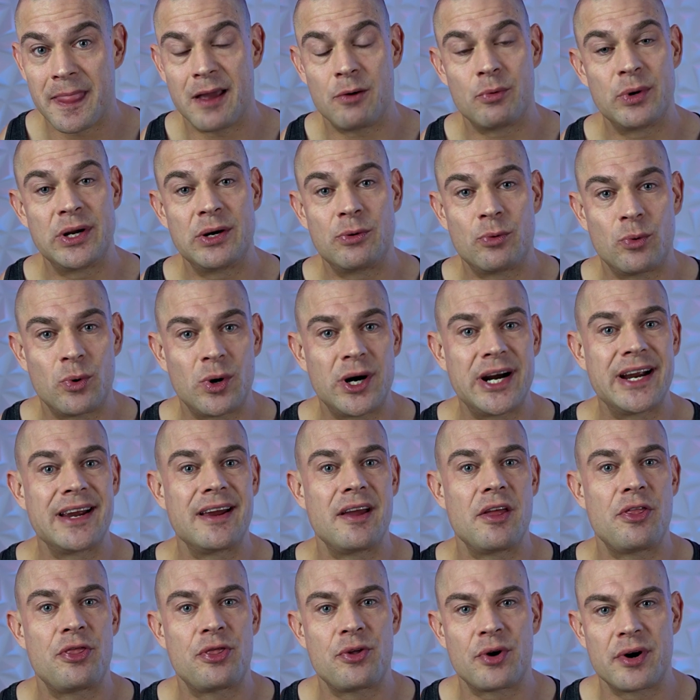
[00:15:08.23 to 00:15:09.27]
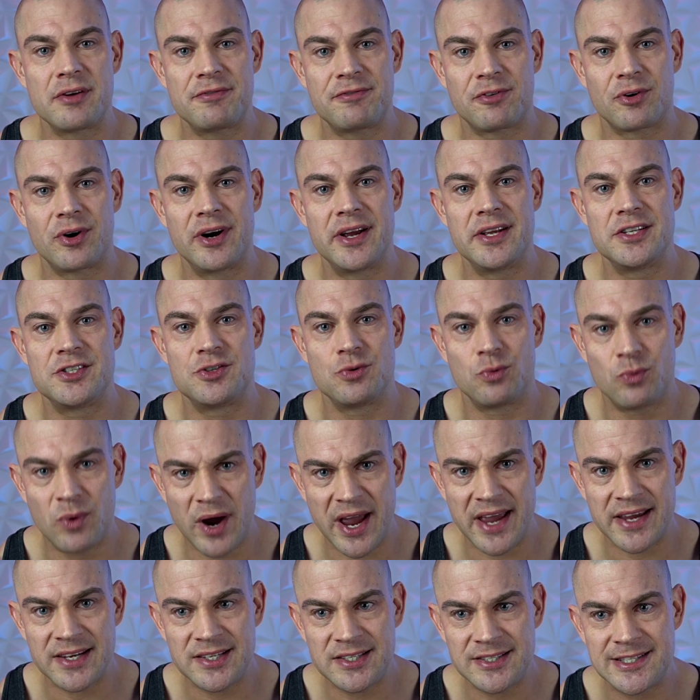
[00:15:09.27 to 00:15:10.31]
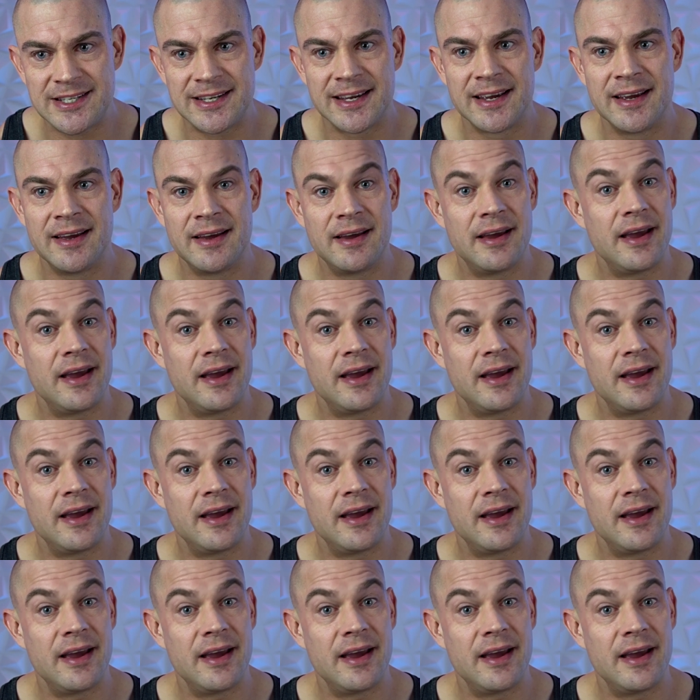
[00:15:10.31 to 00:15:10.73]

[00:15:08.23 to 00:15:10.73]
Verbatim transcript: And when you're wearing a 34-inch waist